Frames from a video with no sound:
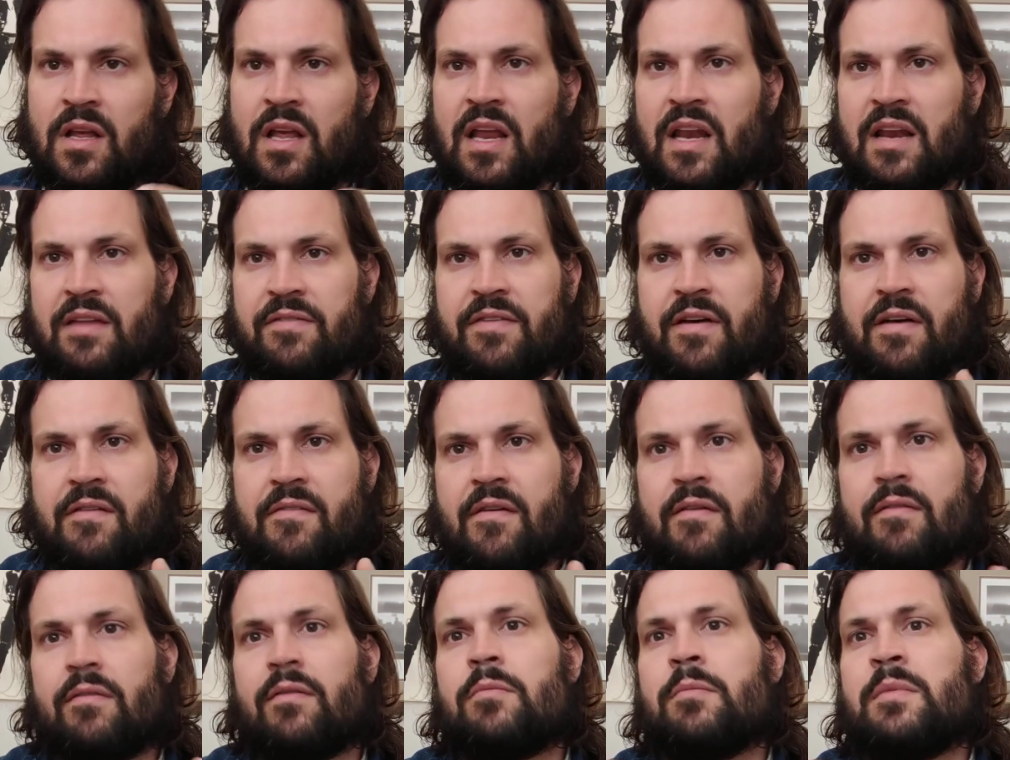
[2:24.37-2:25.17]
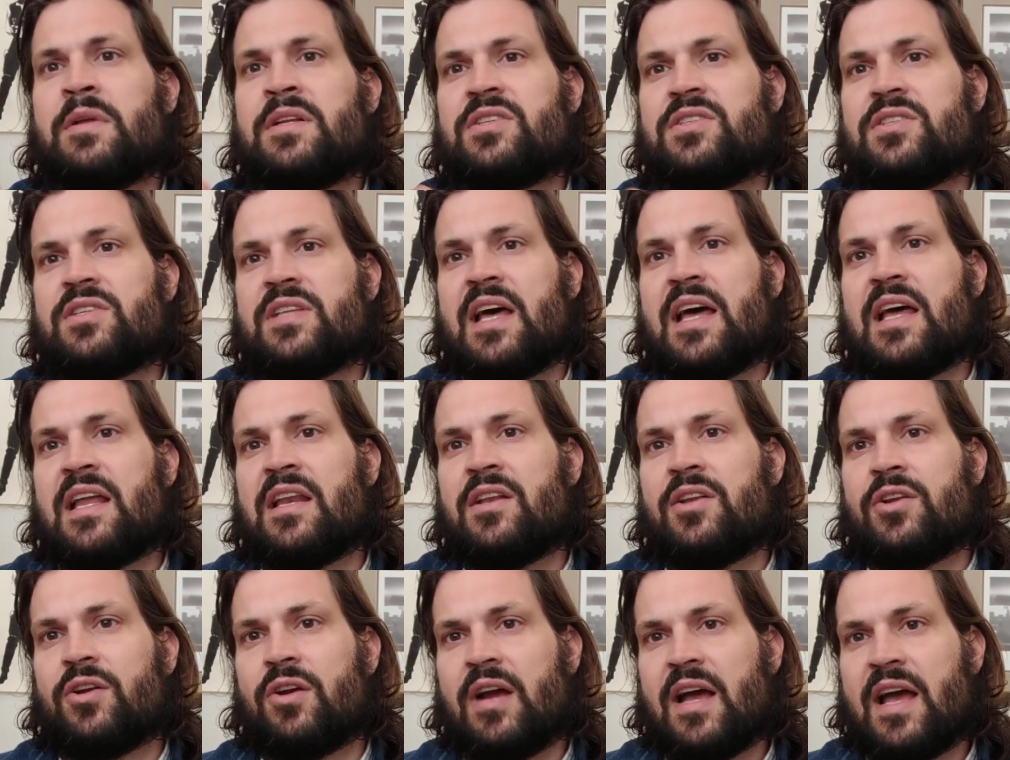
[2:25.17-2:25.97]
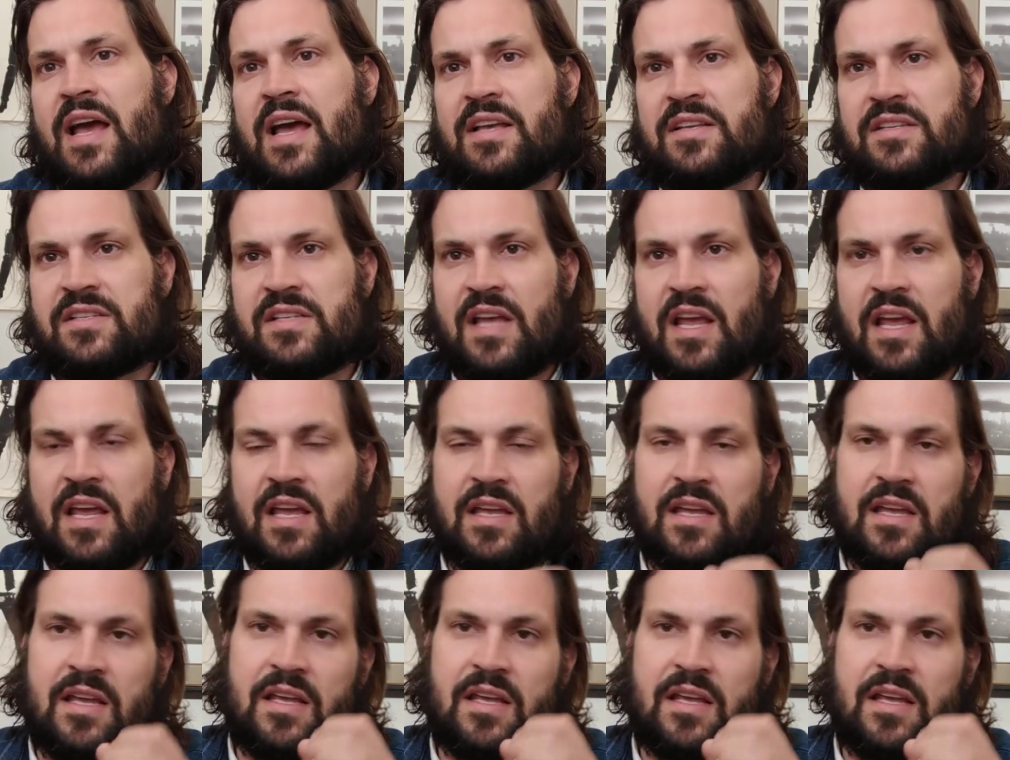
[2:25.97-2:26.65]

and if I've ever mentioned that in your essay,